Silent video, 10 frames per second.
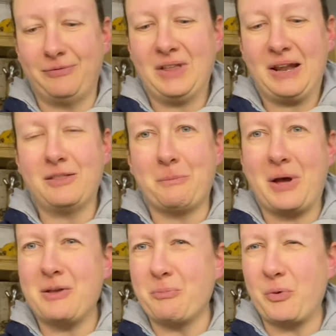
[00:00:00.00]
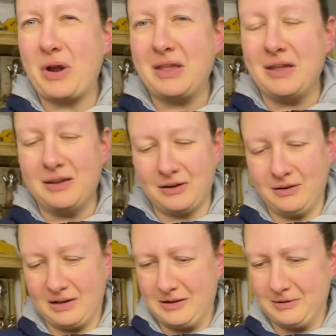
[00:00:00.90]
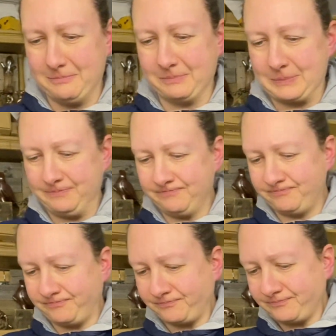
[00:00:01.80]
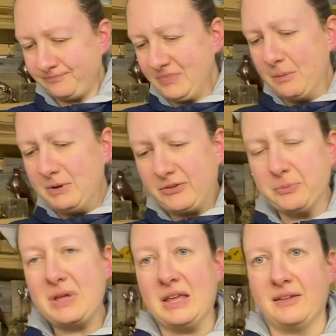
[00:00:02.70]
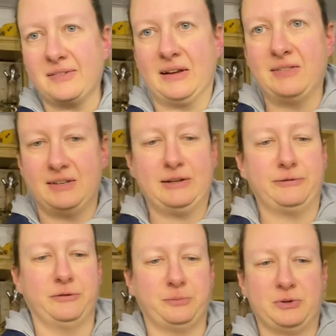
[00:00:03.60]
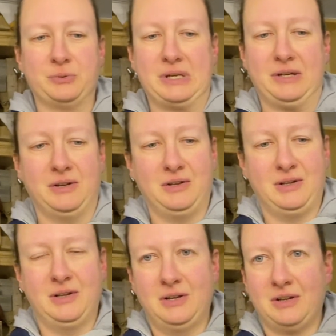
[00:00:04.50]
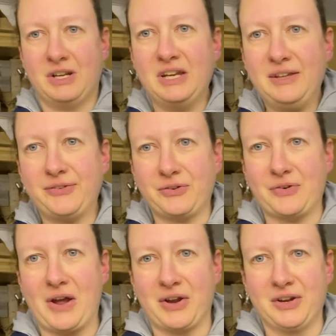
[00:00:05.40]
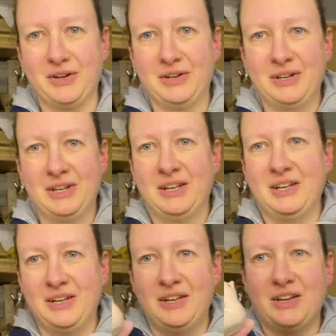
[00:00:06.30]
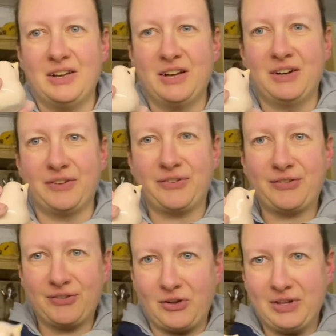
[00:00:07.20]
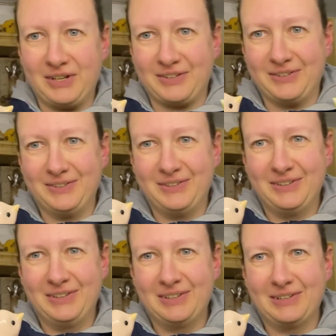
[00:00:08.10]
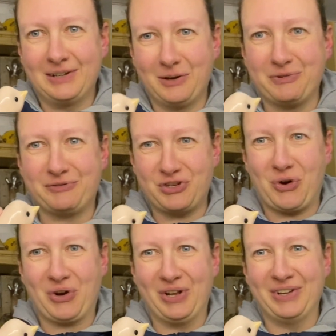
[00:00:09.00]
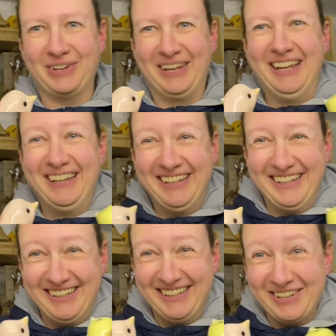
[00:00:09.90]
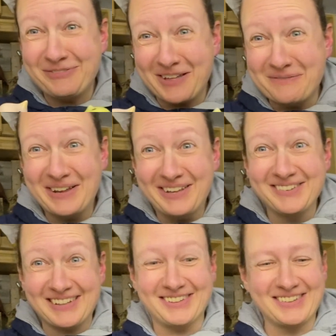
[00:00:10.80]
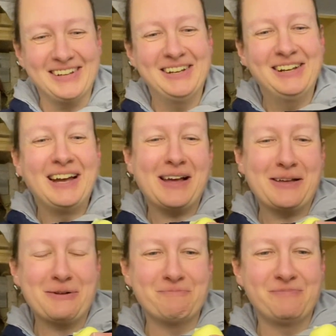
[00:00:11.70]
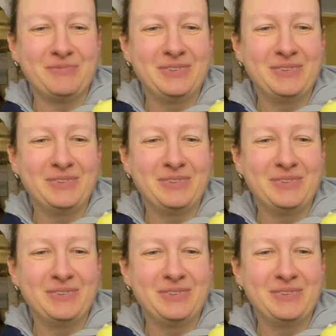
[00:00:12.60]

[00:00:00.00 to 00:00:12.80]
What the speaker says: like they might break. I mean, to me, it's like the difference between an Easter egg and a solid lump of chocolate, if that makes sense. They